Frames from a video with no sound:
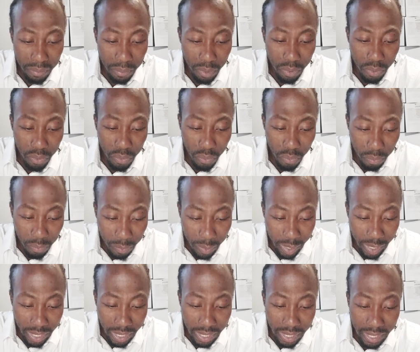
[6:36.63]
But through
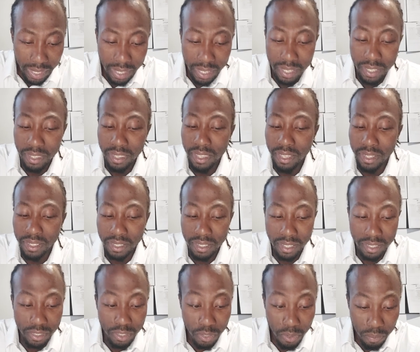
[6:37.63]
prayer and,
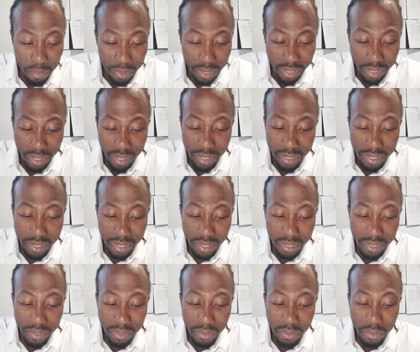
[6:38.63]
and
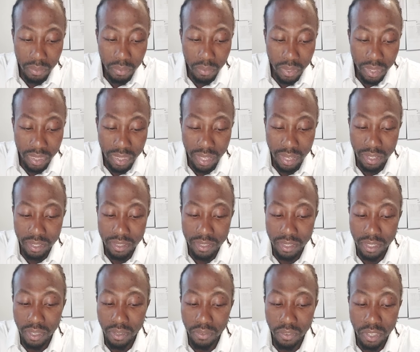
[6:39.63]
supplication with
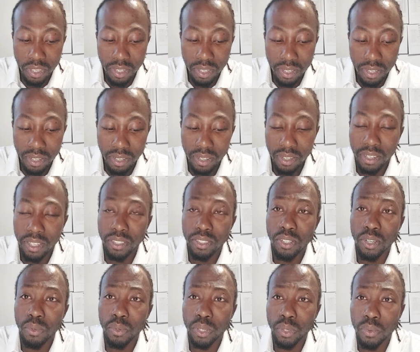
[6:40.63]
thanksgiving, let
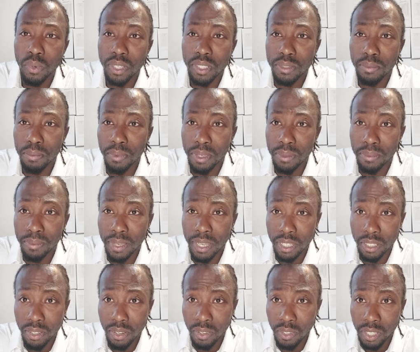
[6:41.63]
our requests be
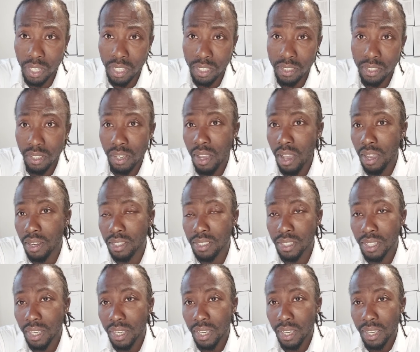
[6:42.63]
made known unto God.
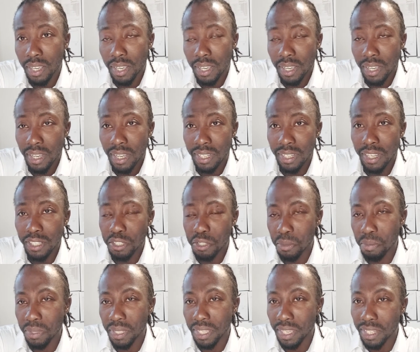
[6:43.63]
And that
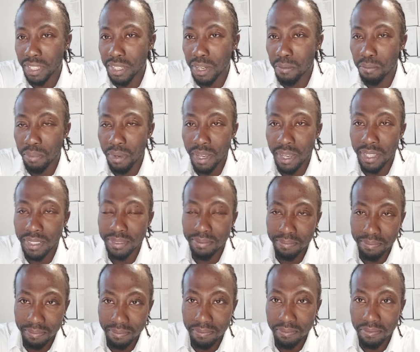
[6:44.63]
supplication part,
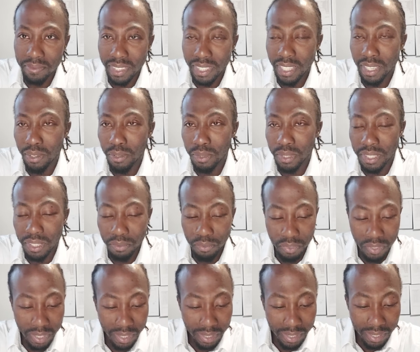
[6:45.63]
yeah, we
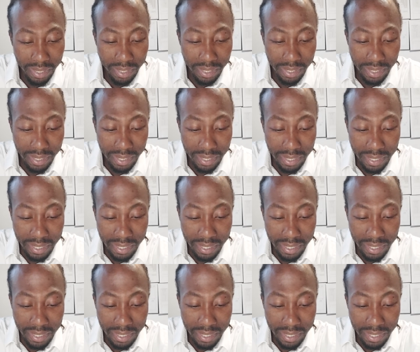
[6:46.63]
definitely,